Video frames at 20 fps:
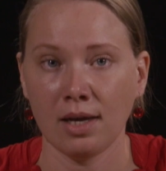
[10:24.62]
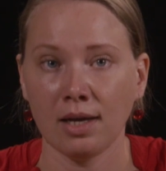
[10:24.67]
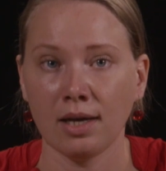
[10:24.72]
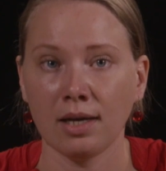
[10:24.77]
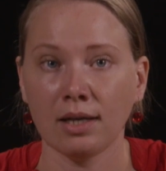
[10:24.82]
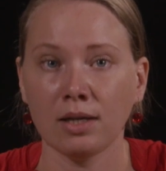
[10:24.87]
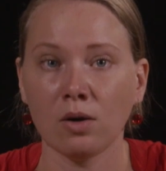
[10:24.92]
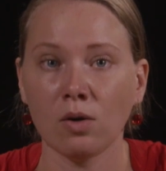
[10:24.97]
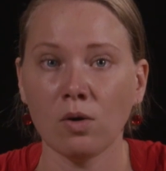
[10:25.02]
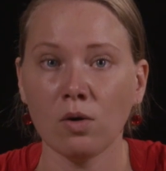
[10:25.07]

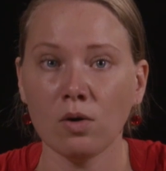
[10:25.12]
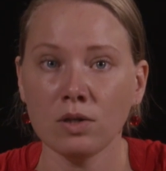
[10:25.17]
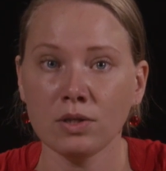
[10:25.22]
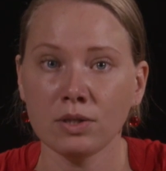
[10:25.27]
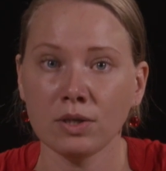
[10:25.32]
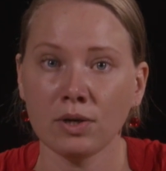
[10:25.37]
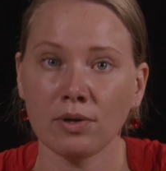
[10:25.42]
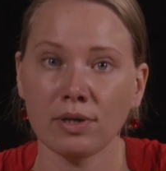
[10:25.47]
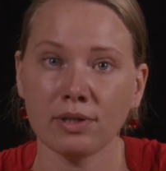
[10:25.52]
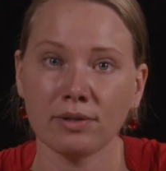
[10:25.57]
It
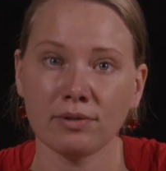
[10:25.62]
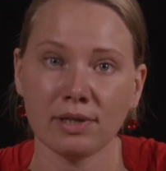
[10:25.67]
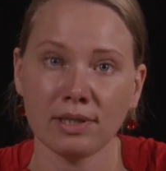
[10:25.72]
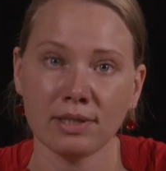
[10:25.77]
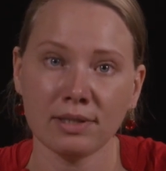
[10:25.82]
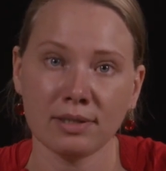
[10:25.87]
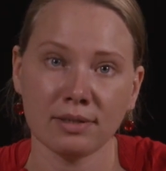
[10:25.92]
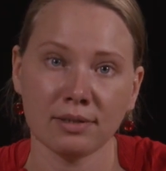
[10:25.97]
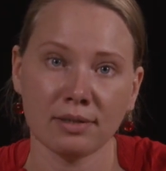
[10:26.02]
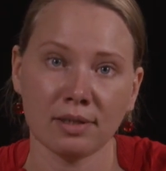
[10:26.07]
also
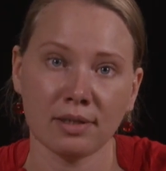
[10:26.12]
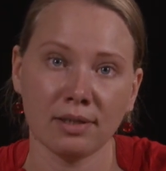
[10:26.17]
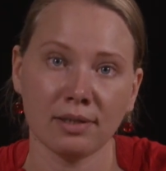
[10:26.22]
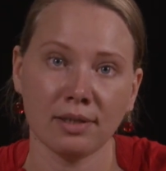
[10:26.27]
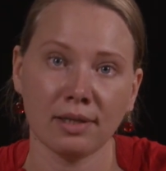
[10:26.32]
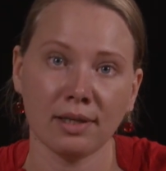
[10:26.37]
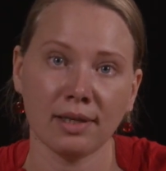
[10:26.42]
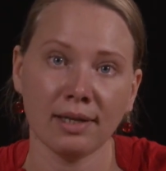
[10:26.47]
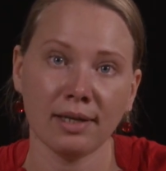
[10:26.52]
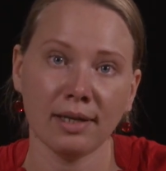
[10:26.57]
addressed
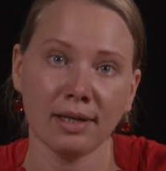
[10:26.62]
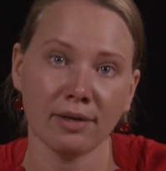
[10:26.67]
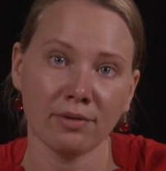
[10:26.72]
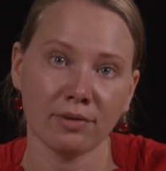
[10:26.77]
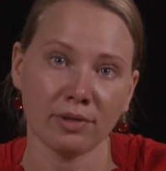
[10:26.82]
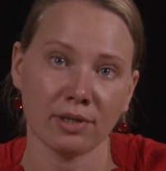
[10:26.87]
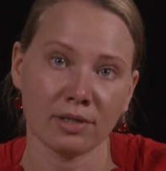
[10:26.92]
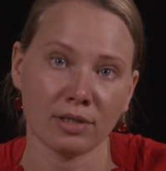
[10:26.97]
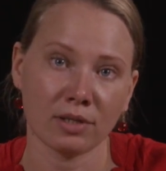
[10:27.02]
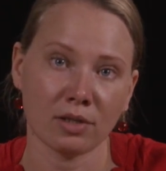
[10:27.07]
the
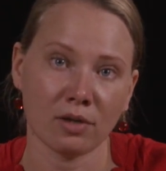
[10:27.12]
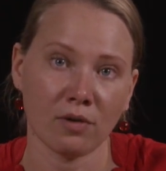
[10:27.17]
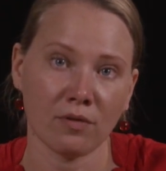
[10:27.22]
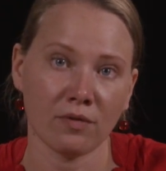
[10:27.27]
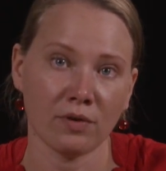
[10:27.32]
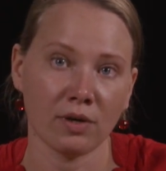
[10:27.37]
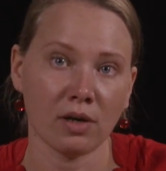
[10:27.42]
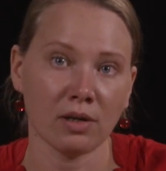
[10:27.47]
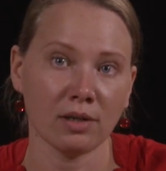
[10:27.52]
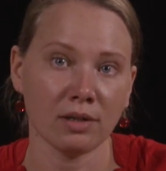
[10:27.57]
areas of
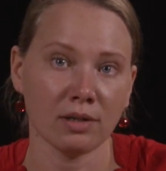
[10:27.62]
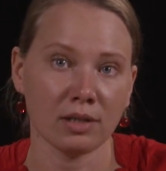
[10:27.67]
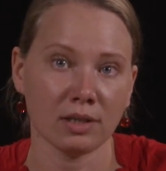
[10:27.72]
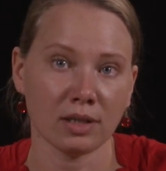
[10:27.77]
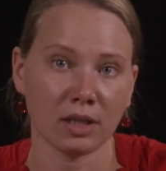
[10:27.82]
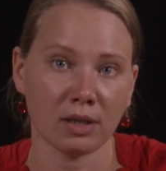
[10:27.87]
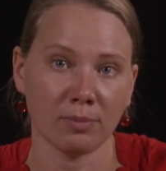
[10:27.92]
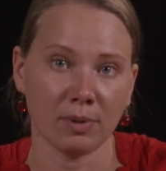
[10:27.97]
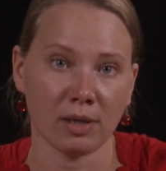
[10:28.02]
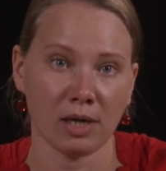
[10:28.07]

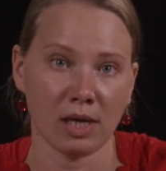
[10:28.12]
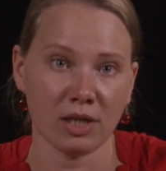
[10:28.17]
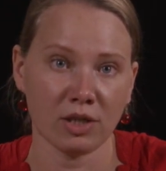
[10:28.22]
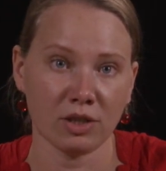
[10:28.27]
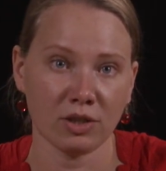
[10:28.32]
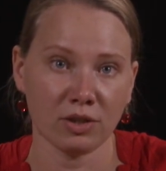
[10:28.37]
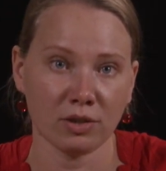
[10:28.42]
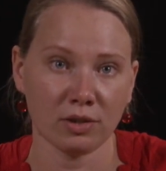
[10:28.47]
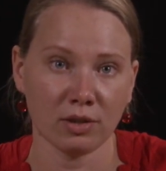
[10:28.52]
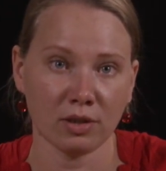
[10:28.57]

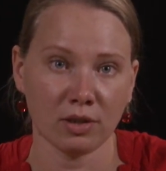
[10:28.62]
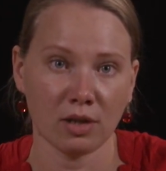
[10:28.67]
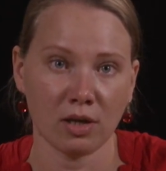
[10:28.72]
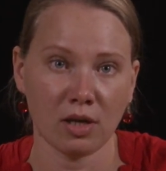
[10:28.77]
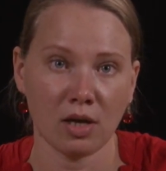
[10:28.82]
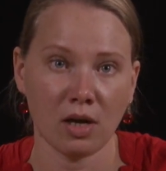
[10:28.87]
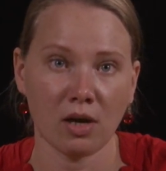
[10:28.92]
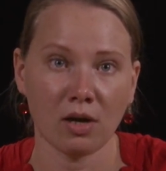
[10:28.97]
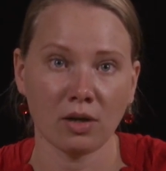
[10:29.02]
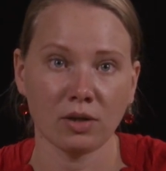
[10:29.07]
non-discrimination,
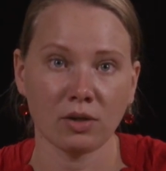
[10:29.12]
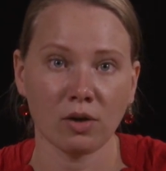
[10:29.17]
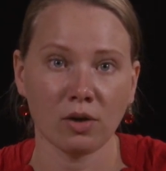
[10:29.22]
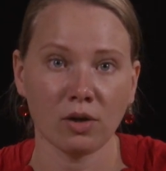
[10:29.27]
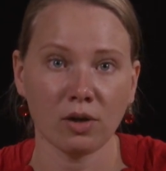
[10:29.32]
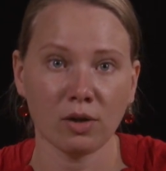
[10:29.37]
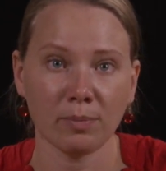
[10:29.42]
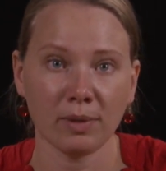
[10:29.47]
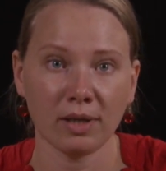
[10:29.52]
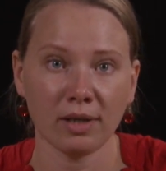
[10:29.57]

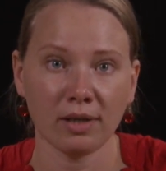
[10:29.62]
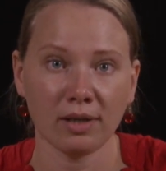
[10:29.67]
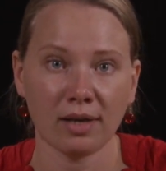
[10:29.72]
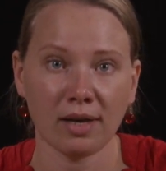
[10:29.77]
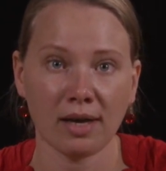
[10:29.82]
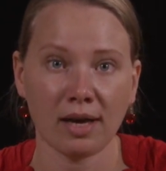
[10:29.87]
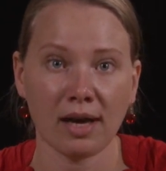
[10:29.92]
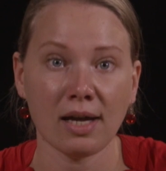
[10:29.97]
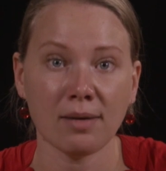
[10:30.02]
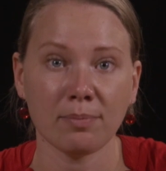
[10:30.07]
autonomy
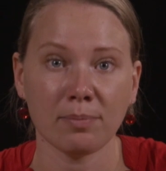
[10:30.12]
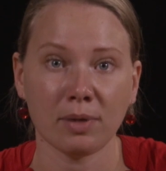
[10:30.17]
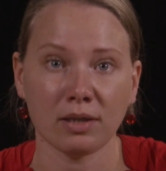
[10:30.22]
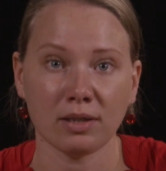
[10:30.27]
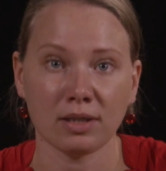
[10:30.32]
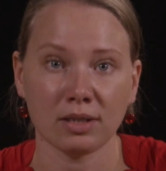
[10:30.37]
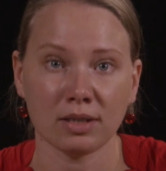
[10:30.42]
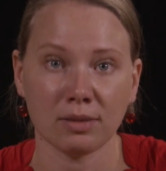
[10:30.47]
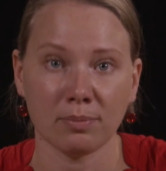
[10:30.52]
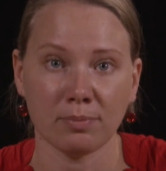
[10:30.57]
and
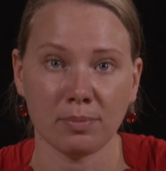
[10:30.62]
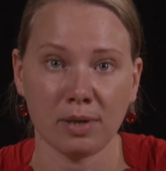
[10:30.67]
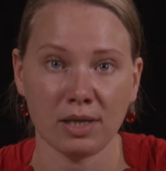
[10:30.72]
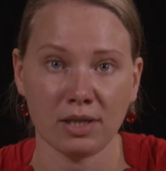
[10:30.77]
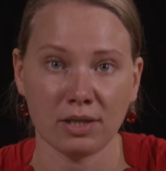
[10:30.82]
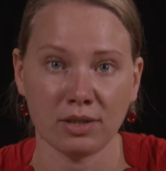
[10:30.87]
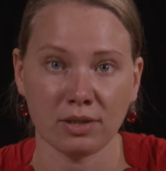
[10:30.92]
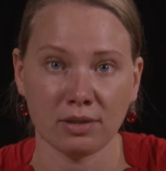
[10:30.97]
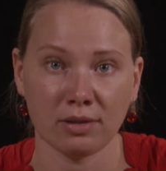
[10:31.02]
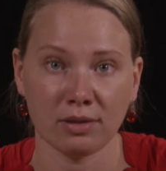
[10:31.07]

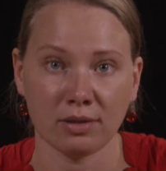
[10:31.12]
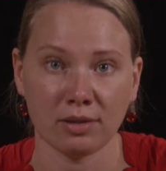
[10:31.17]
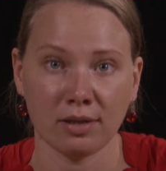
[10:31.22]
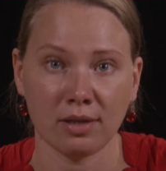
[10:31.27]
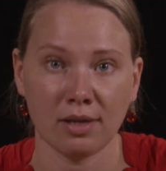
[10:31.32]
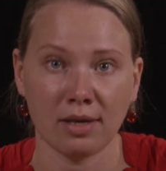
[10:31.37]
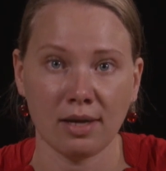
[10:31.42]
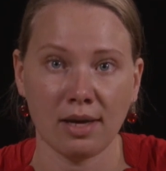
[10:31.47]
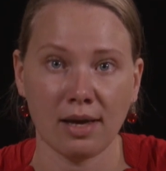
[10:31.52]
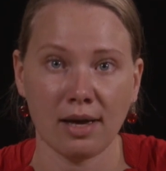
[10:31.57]
participation,
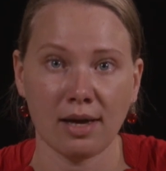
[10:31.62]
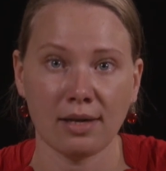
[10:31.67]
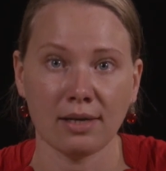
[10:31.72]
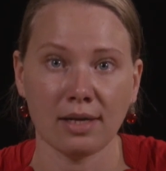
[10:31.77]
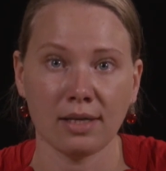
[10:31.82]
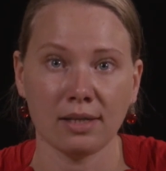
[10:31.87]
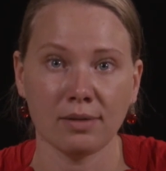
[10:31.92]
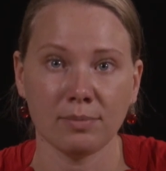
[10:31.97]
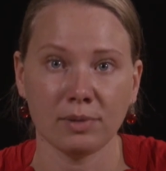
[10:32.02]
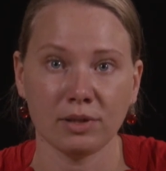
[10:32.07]
and
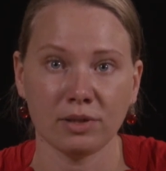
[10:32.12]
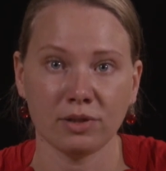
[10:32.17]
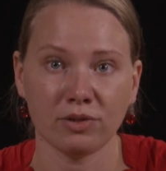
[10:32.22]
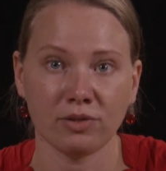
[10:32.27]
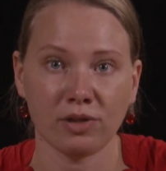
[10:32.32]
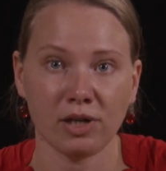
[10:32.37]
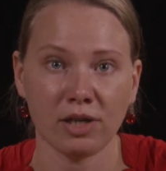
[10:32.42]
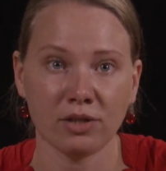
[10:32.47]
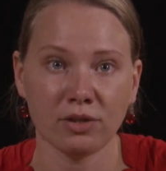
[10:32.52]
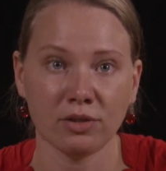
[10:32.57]

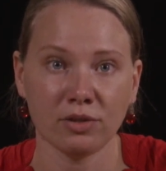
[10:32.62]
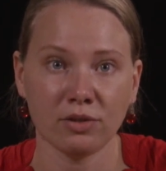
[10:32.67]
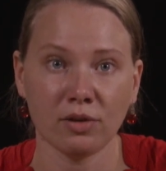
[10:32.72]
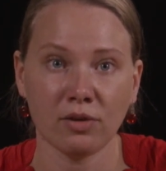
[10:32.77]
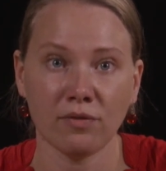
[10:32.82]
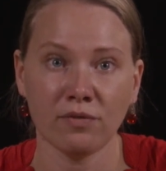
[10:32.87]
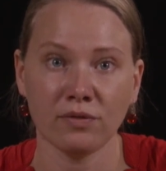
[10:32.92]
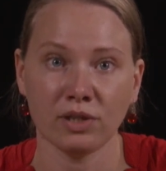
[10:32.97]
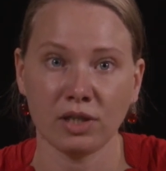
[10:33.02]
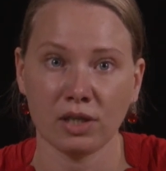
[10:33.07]
administration
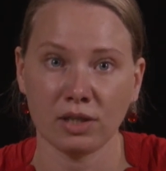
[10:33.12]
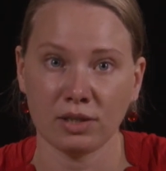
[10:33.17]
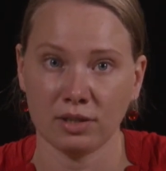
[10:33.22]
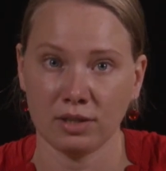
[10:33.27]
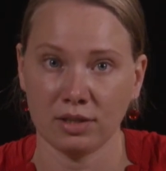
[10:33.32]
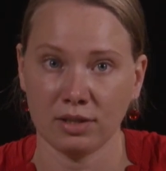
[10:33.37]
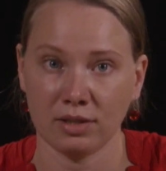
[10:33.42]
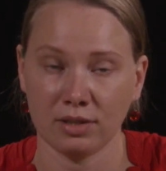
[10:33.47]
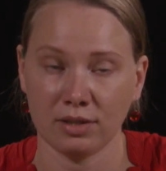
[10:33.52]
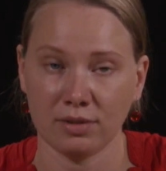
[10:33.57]
of
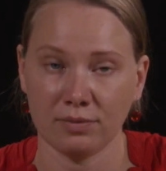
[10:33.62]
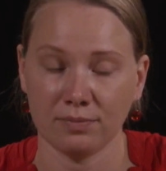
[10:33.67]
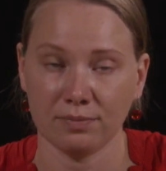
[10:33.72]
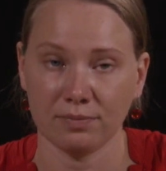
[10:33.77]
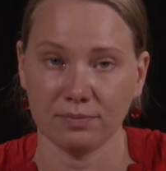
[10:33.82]
justice.